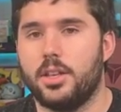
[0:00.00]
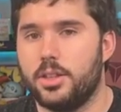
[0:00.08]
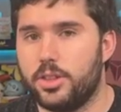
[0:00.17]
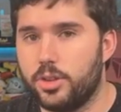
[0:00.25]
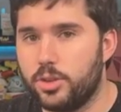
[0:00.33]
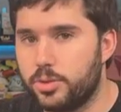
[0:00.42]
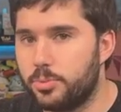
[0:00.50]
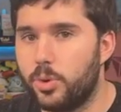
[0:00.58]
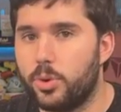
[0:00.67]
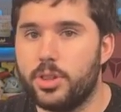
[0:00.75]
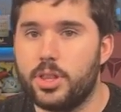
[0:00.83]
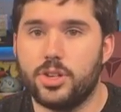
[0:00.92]
there's
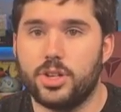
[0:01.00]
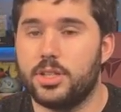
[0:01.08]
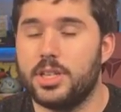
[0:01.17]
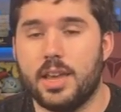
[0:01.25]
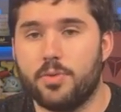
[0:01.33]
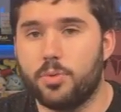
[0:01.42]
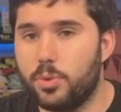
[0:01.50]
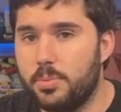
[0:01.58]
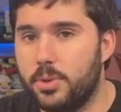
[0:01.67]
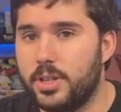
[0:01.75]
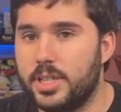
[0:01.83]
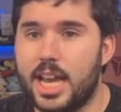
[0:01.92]
more than just if
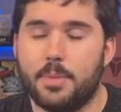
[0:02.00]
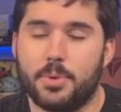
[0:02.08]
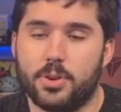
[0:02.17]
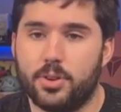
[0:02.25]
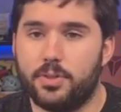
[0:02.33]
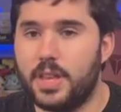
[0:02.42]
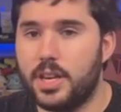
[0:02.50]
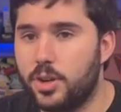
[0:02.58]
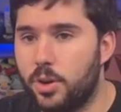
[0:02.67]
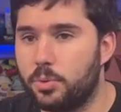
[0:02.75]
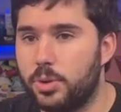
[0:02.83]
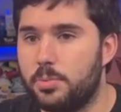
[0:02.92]
reprints happen or if they
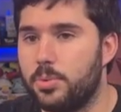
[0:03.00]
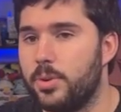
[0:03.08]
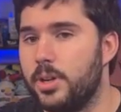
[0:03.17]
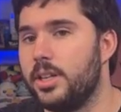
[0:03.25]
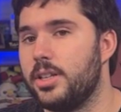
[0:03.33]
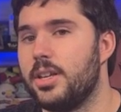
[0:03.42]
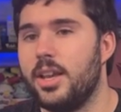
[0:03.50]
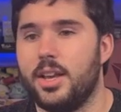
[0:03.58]
don't reprint,